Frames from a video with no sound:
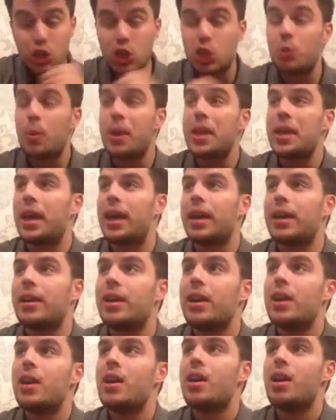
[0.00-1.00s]
swinging.
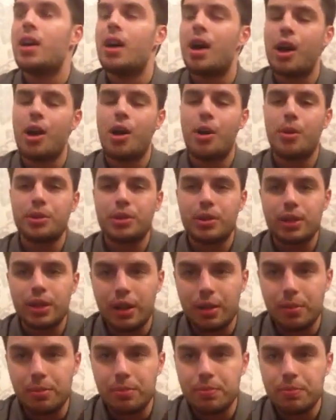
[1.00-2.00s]
And I was
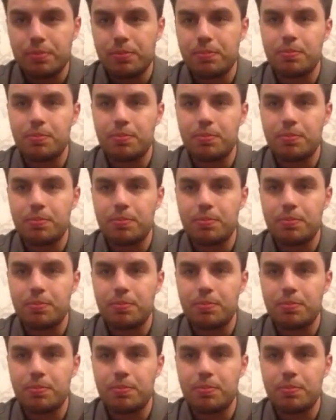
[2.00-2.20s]
thinking,